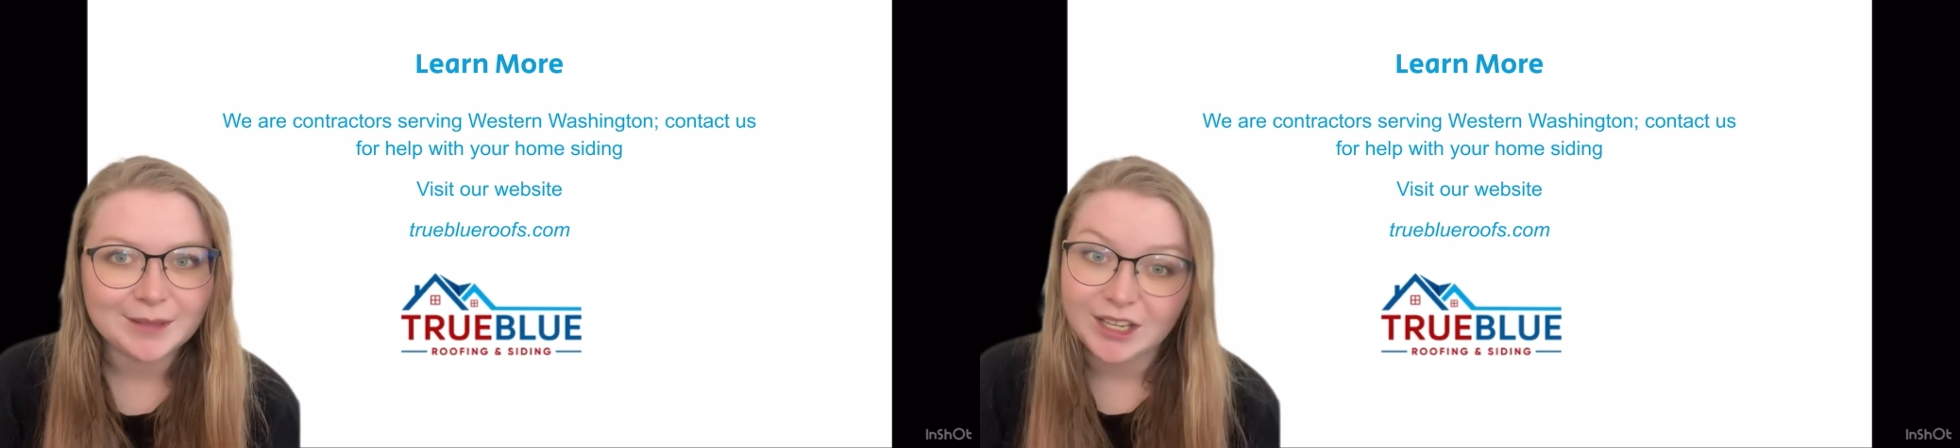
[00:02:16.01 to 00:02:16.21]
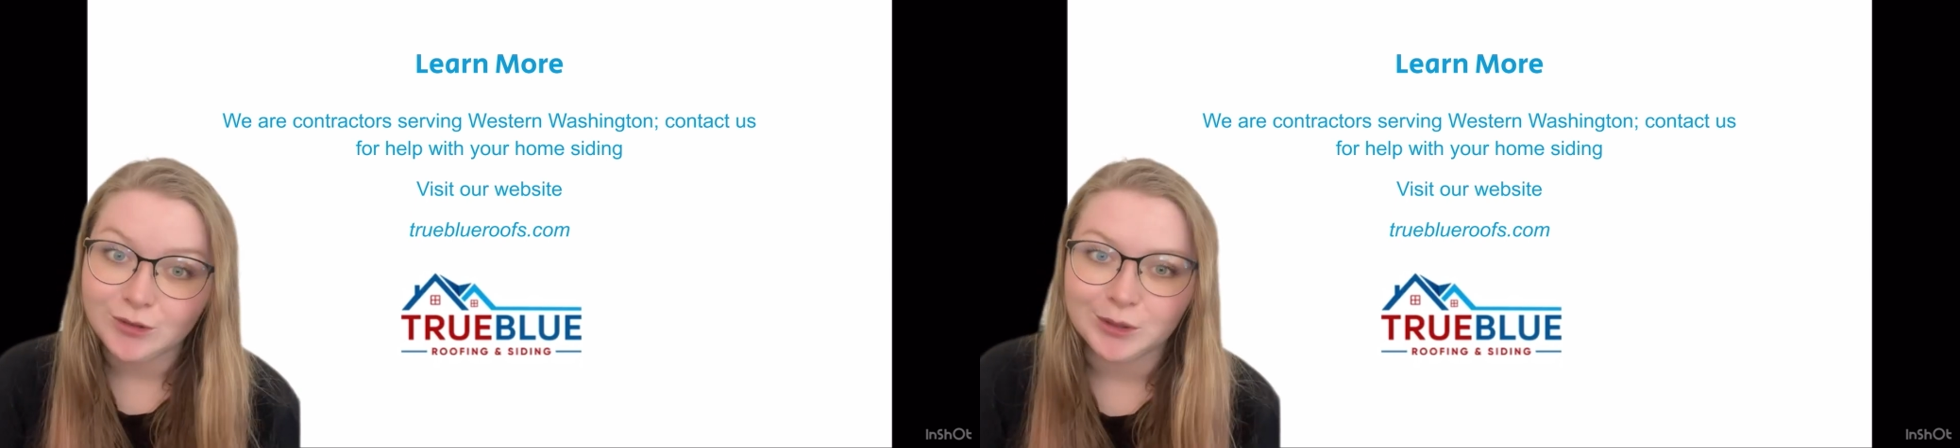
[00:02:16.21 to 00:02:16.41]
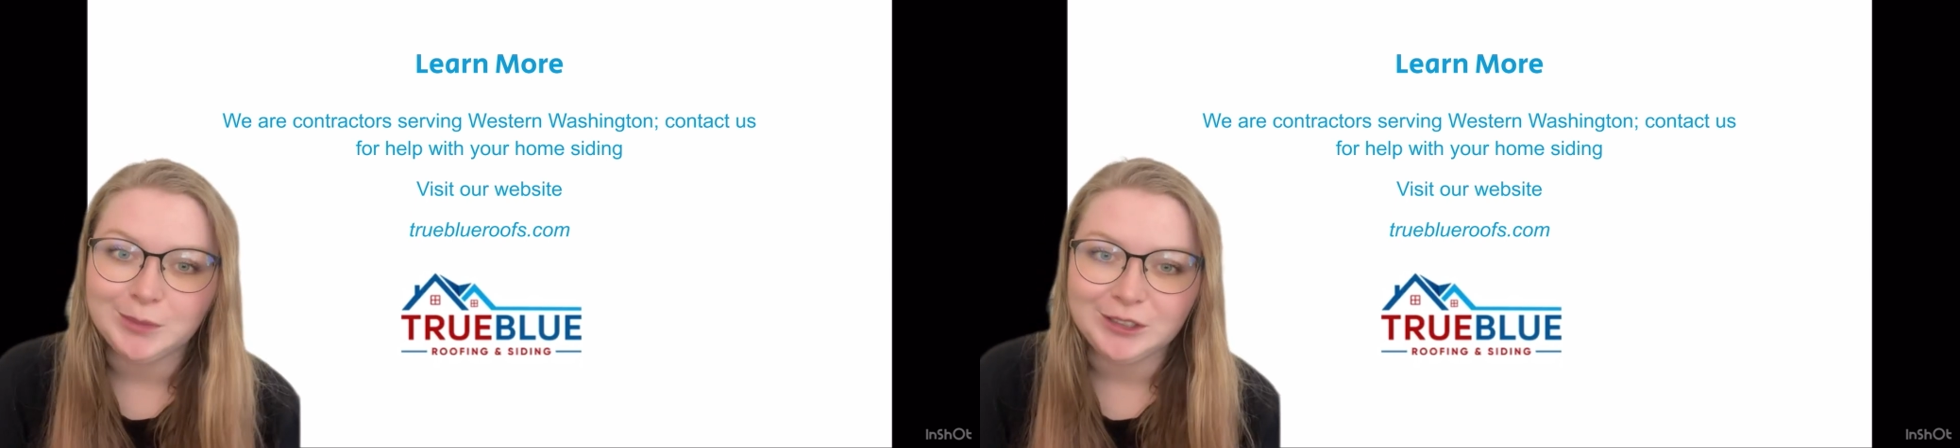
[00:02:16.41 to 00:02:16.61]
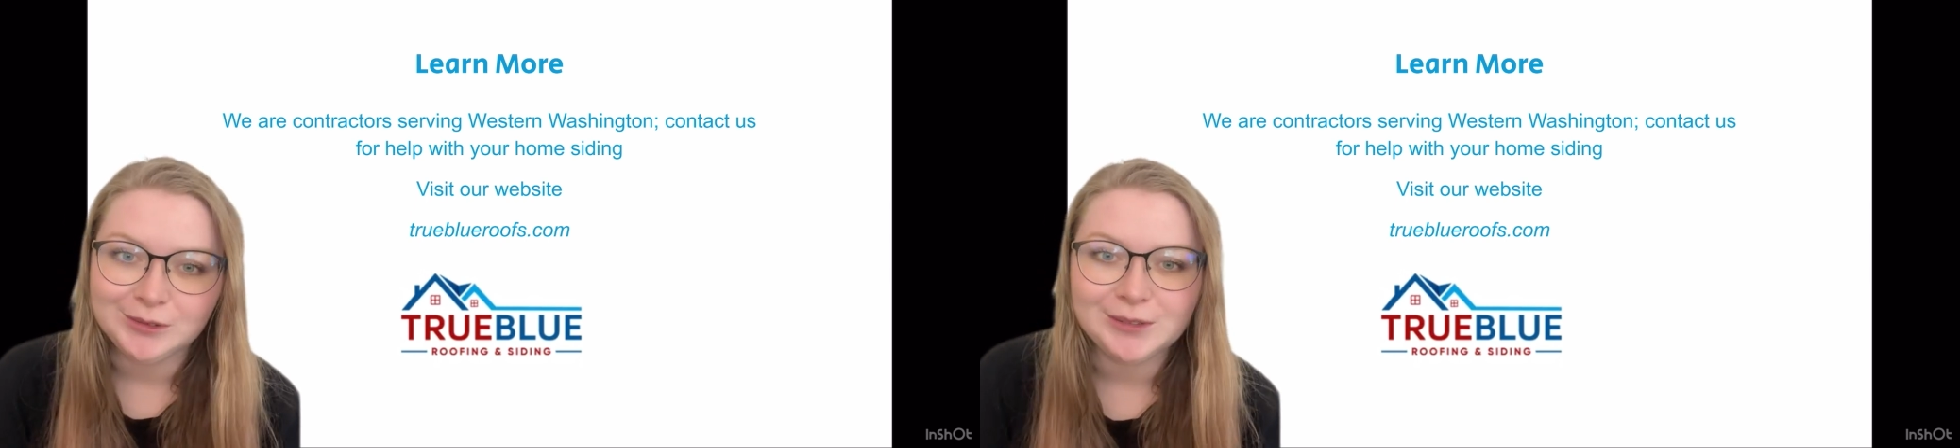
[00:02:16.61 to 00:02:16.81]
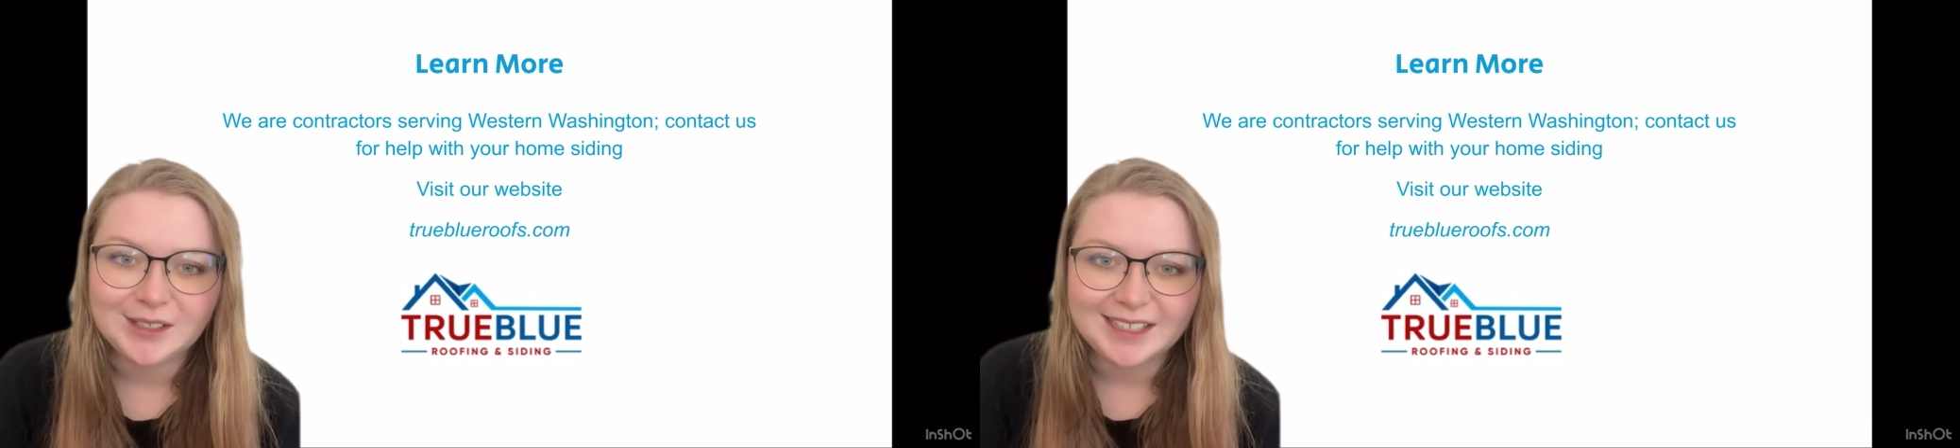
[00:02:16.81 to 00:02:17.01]
at True Blue
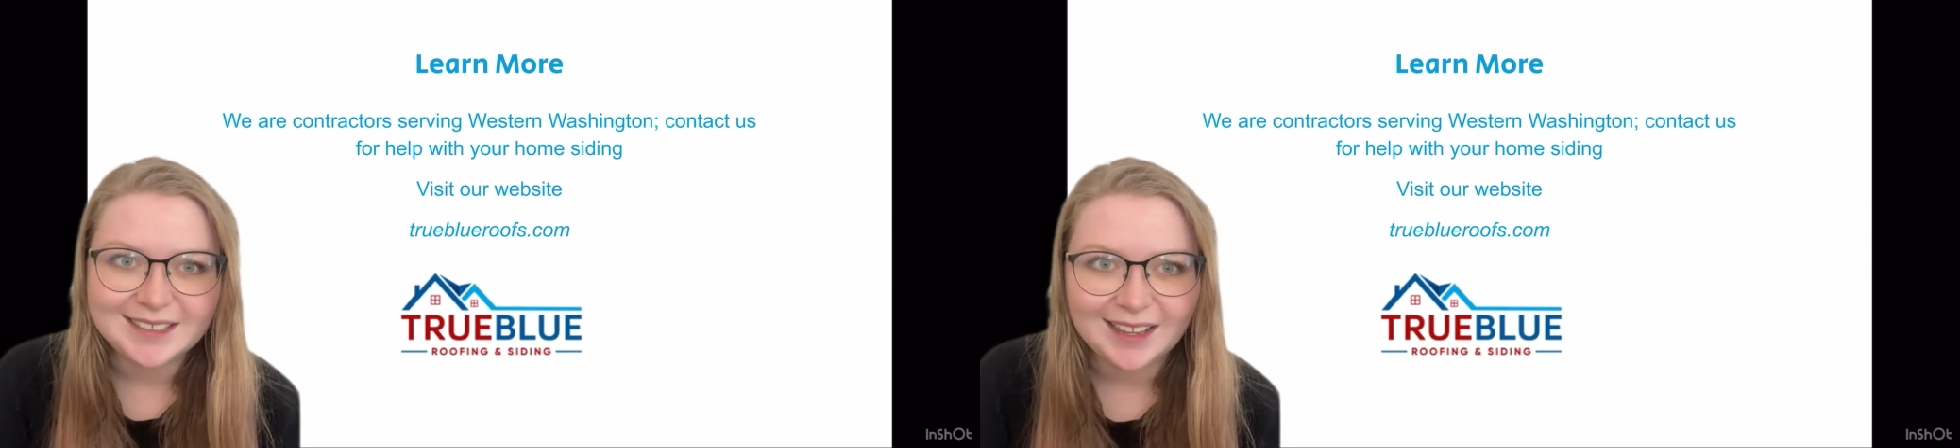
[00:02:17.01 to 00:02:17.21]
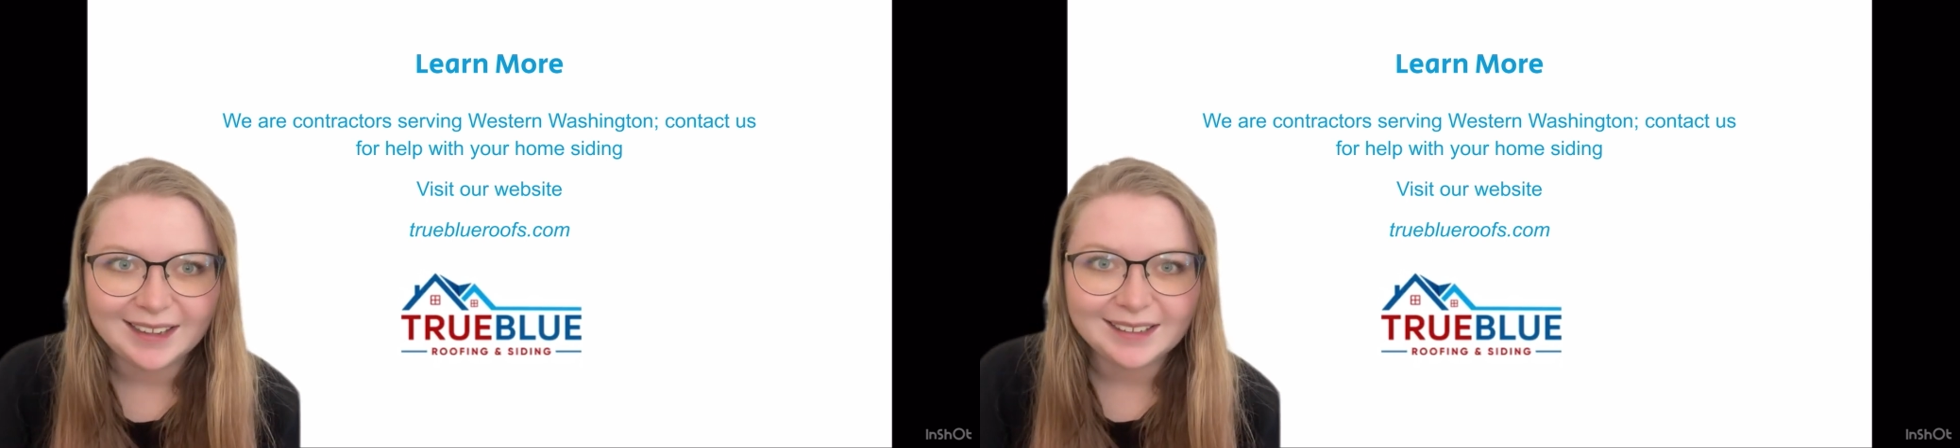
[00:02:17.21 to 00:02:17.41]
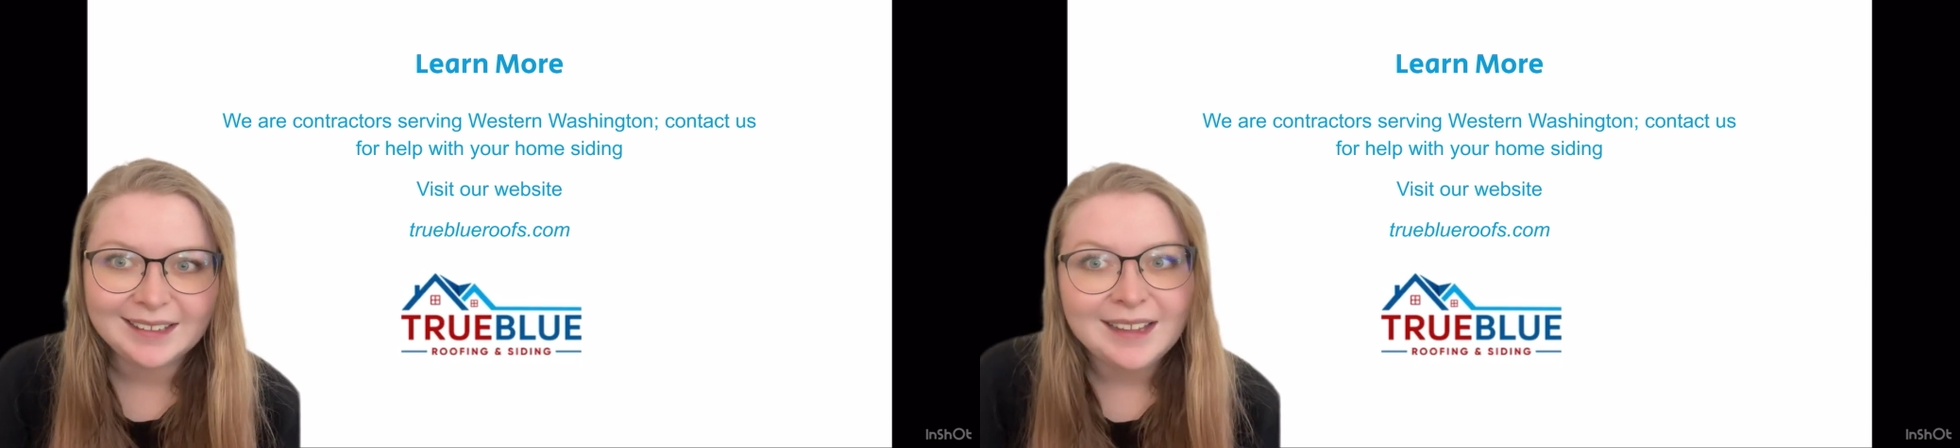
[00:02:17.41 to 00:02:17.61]
Roofing and Siding.